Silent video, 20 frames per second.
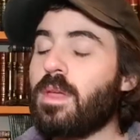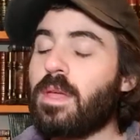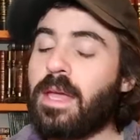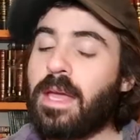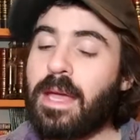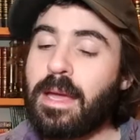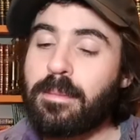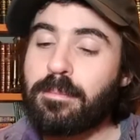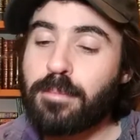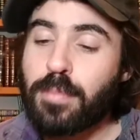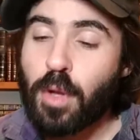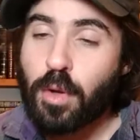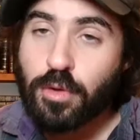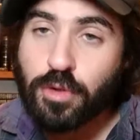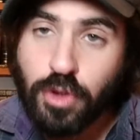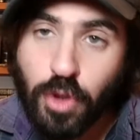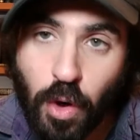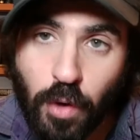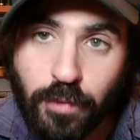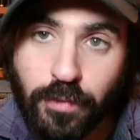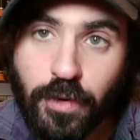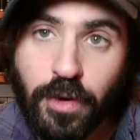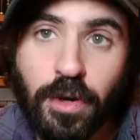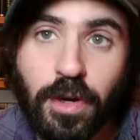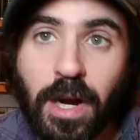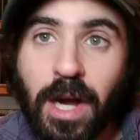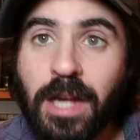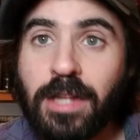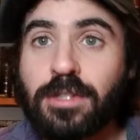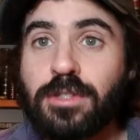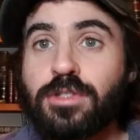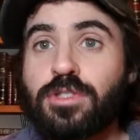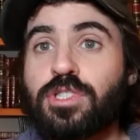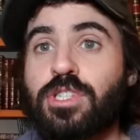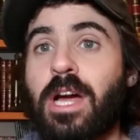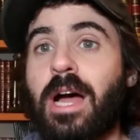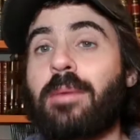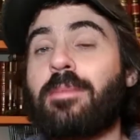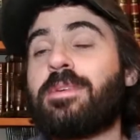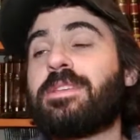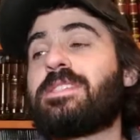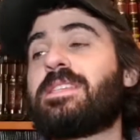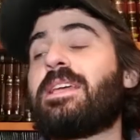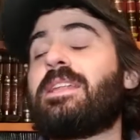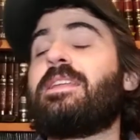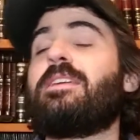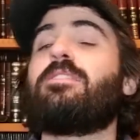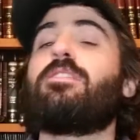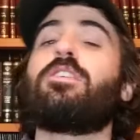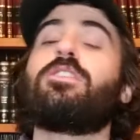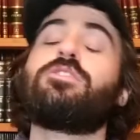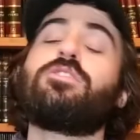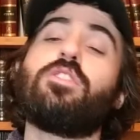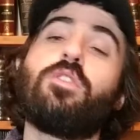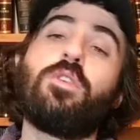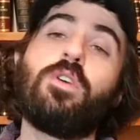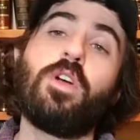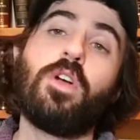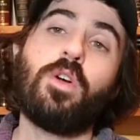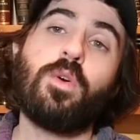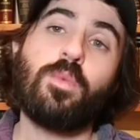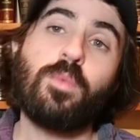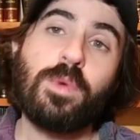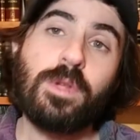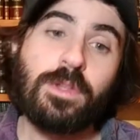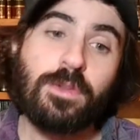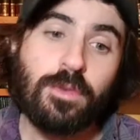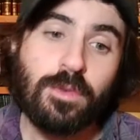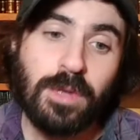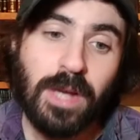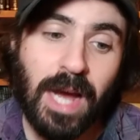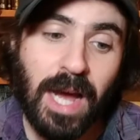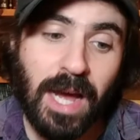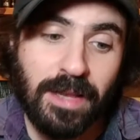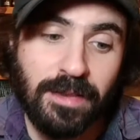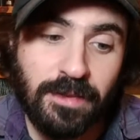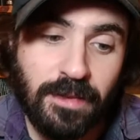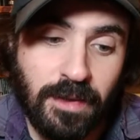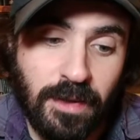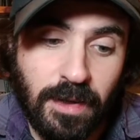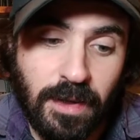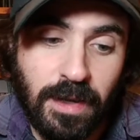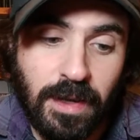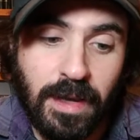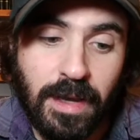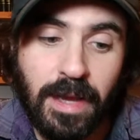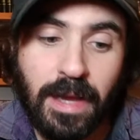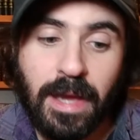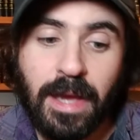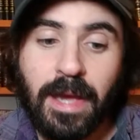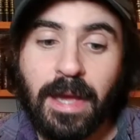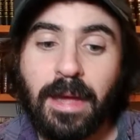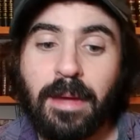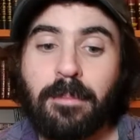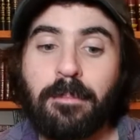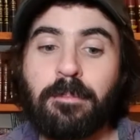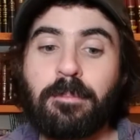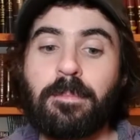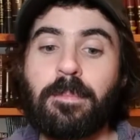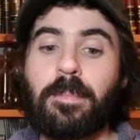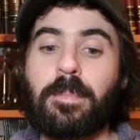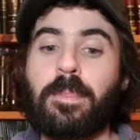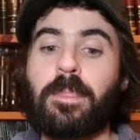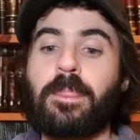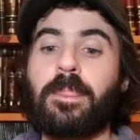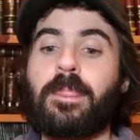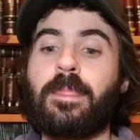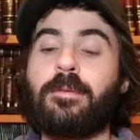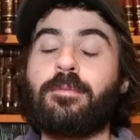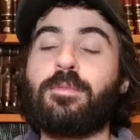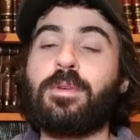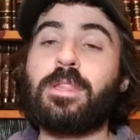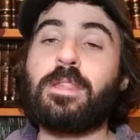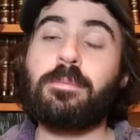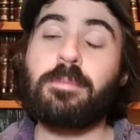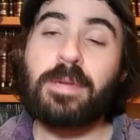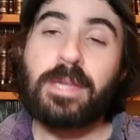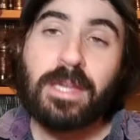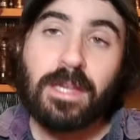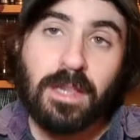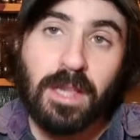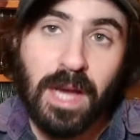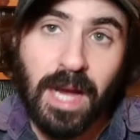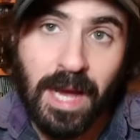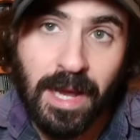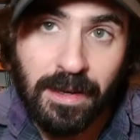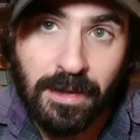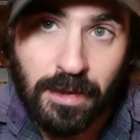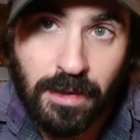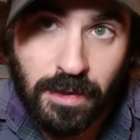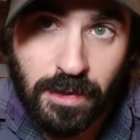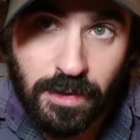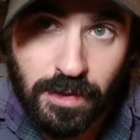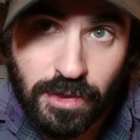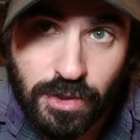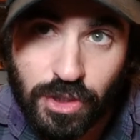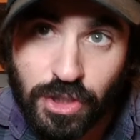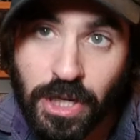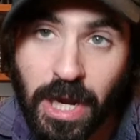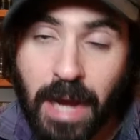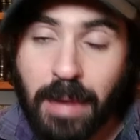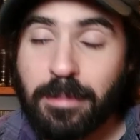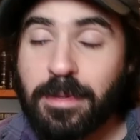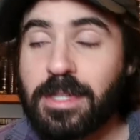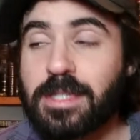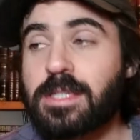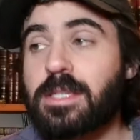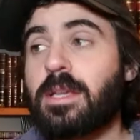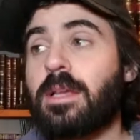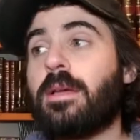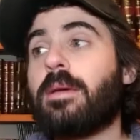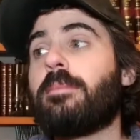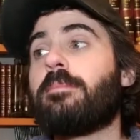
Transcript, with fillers: um, blow shofar on Shabbos, and here also we do not um, read the Megillah on Shabbos